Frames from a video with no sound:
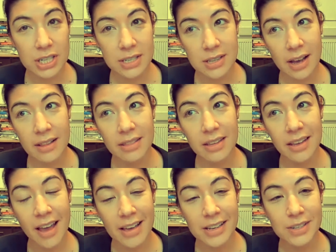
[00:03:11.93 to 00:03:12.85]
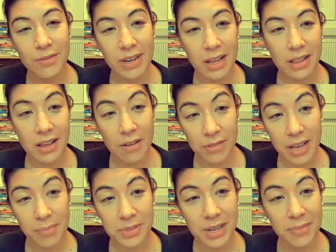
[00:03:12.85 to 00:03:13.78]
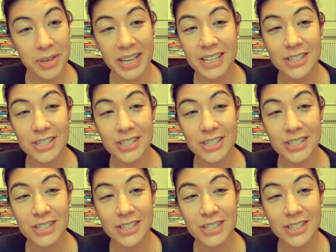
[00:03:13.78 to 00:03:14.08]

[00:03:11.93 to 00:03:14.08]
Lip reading: is that the end of the epidemic